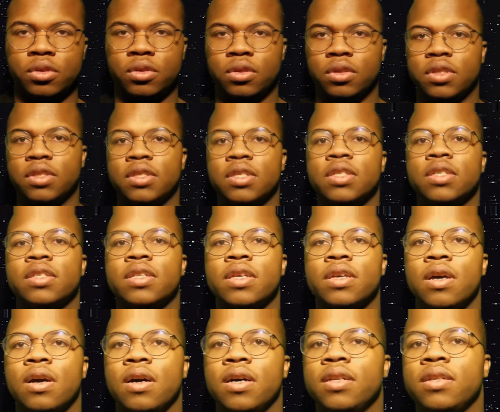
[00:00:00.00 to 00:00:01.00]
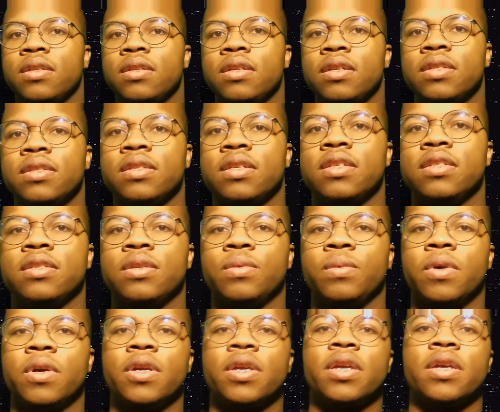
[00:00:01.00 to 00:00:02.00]
Is this thing on? Is it
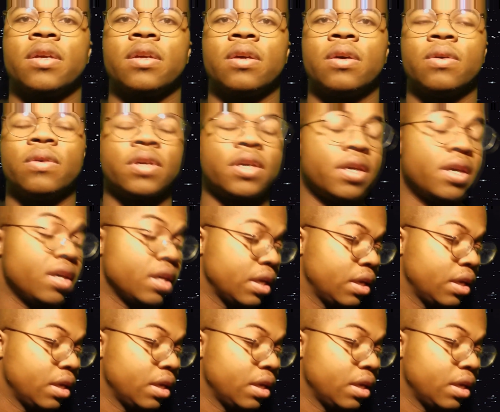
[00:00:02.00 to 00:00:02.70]
working? Okay.